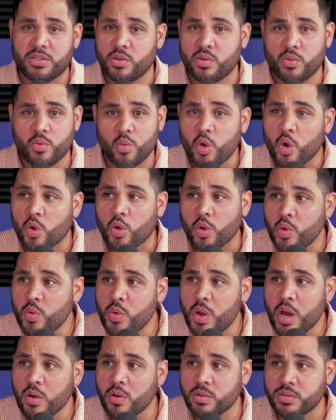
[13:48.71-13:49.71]
or who
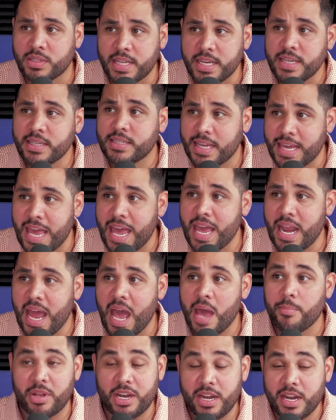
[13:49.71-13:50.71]
knows, things can happen.